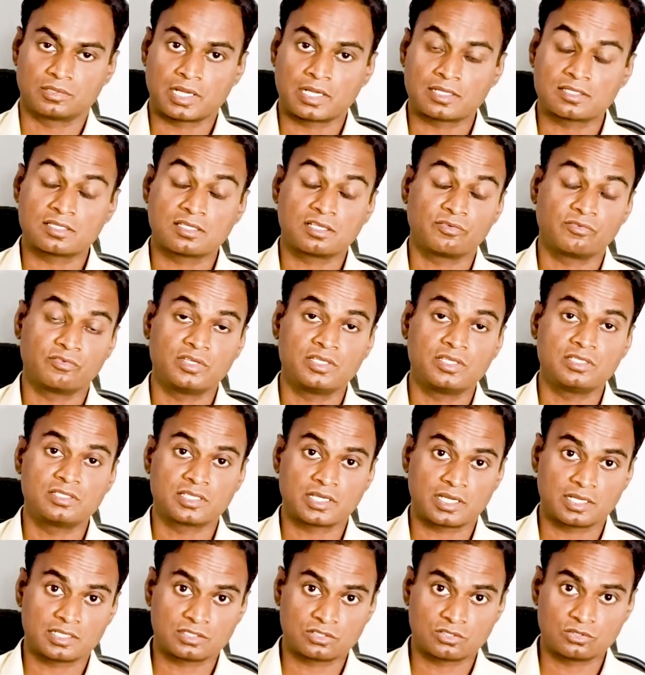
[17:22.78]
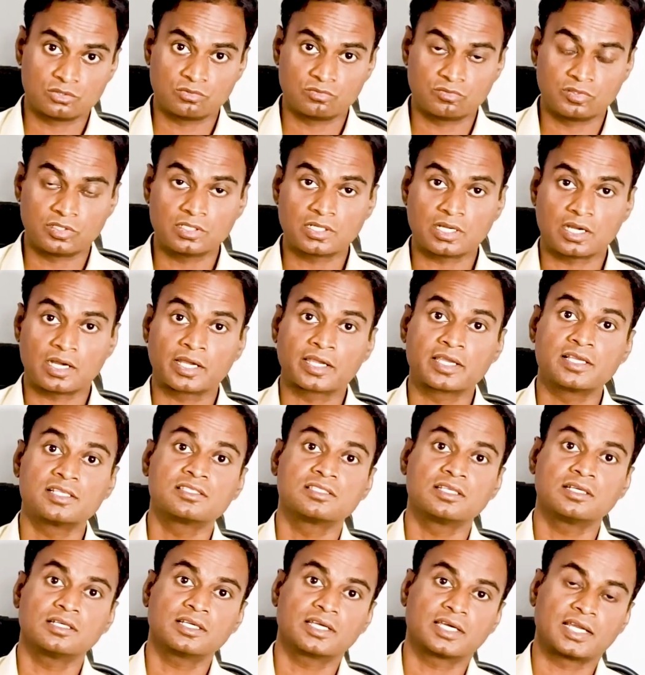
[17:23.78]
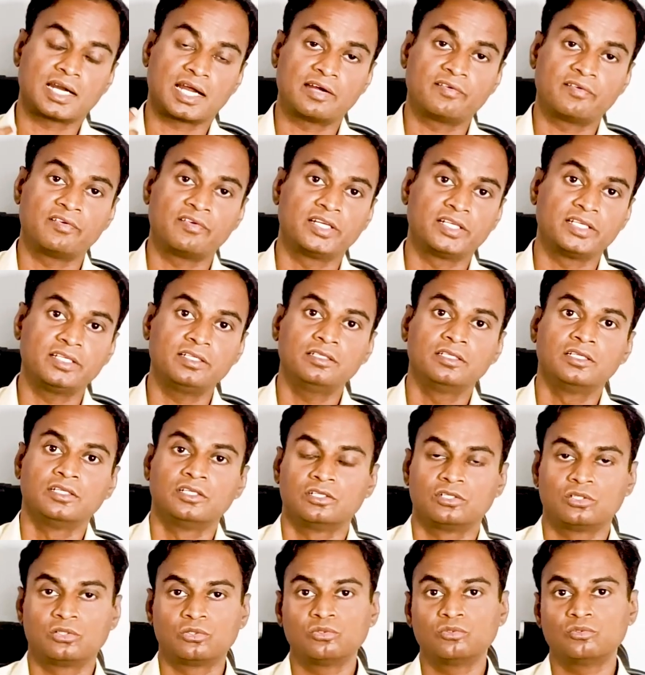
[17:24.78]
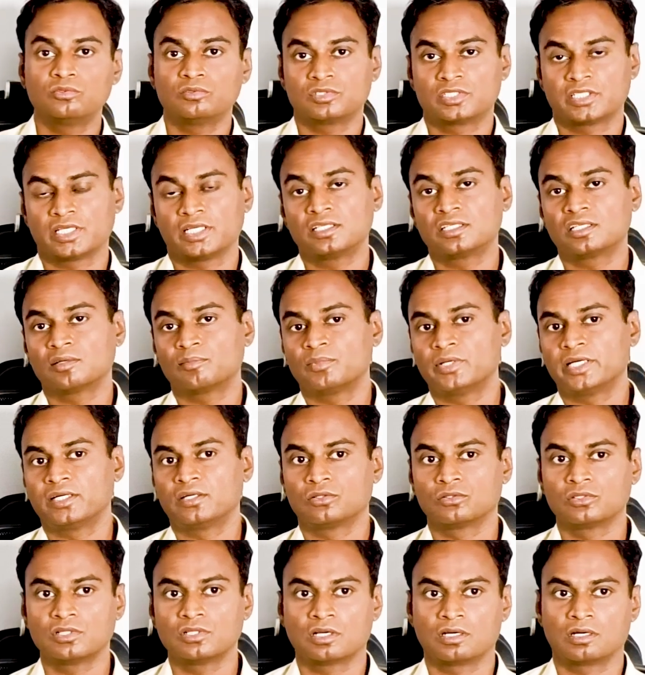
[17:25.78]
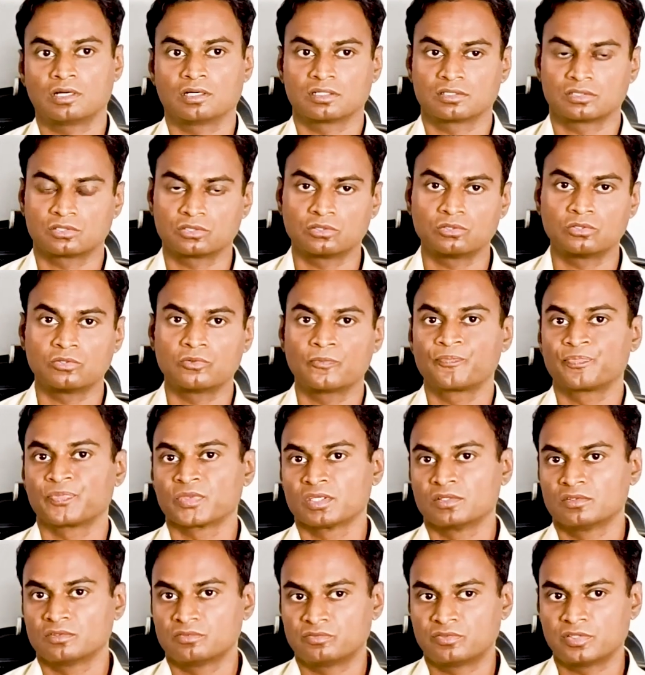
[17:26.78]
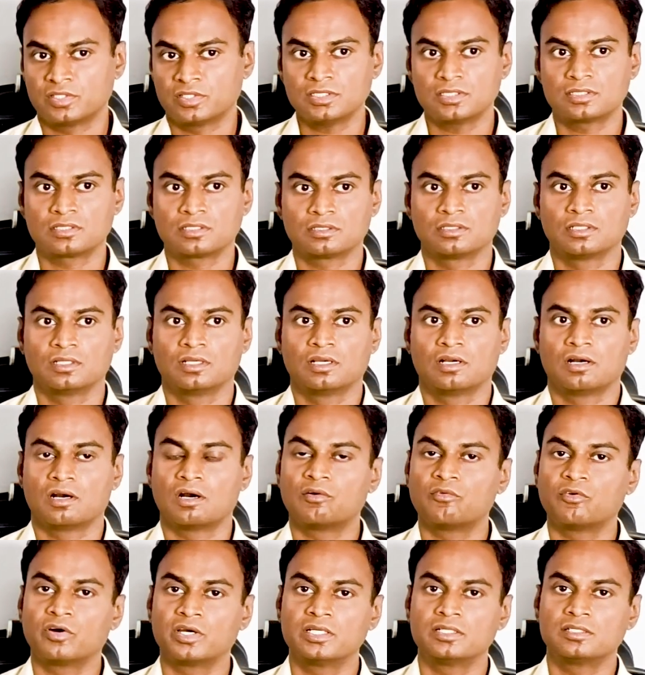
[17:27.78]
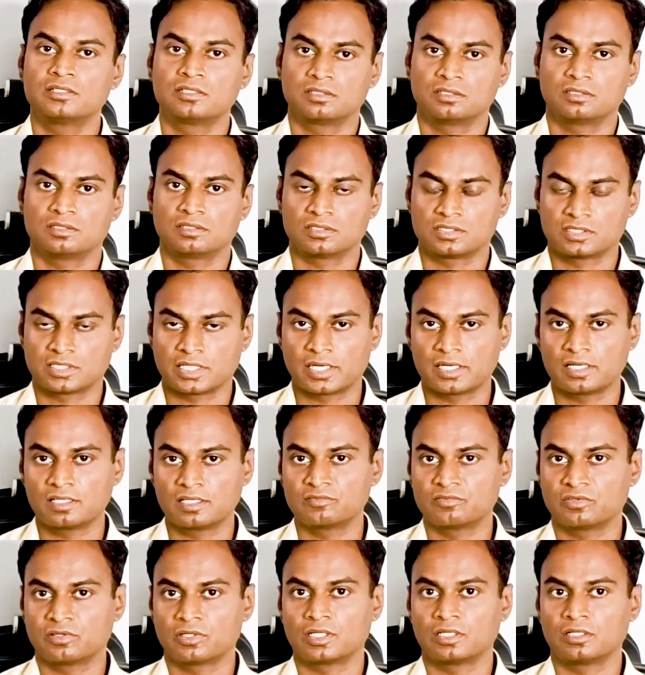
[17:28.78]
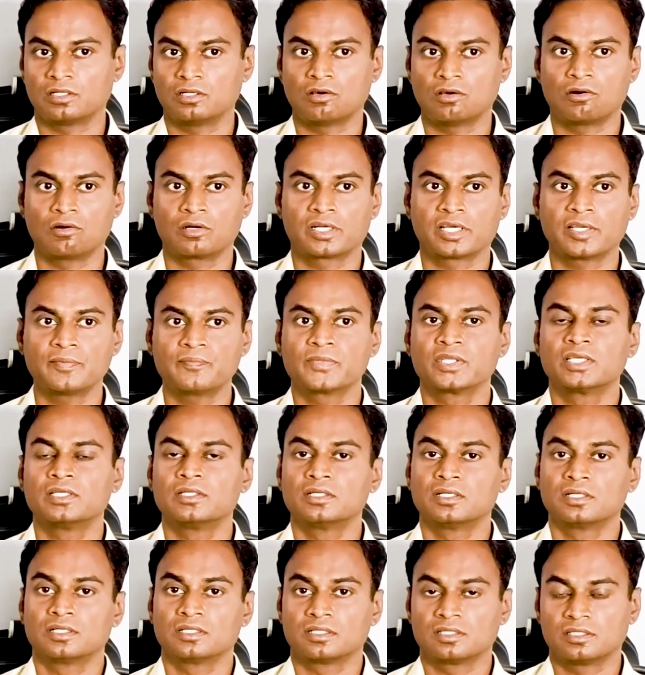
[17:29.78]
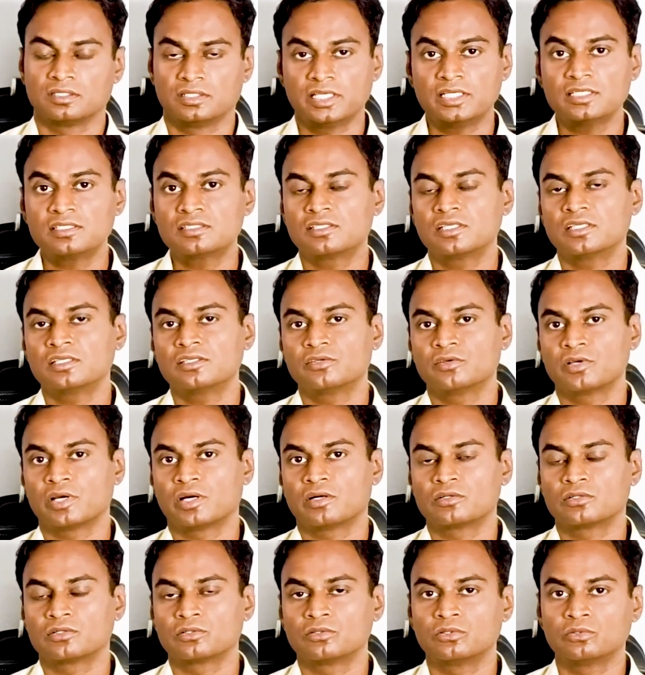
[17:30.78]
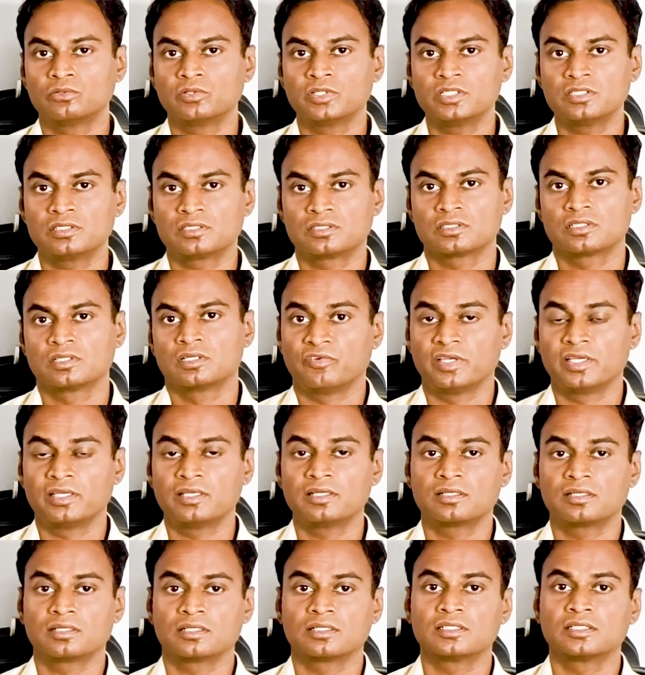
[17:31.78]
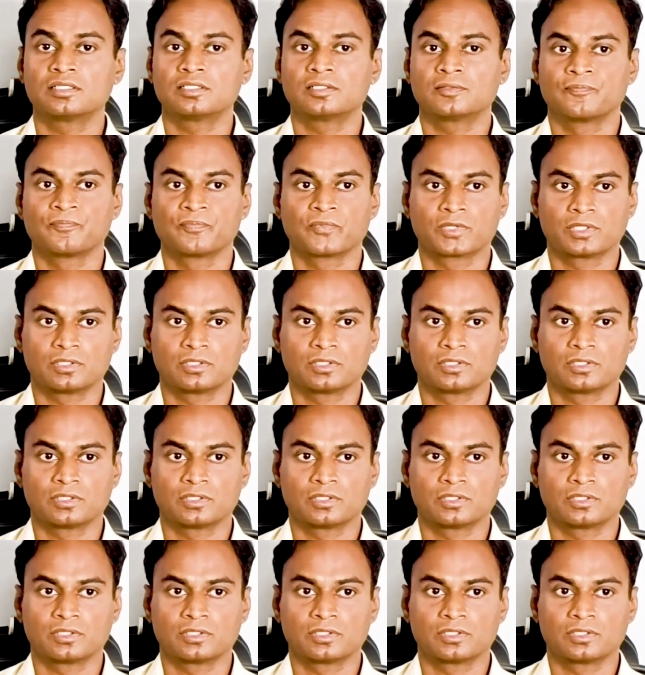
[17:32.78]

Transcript: as the veins has to work against the gravity to send the blood to the heart. So first, avoid standing for a long time. Next thing you have to do is wear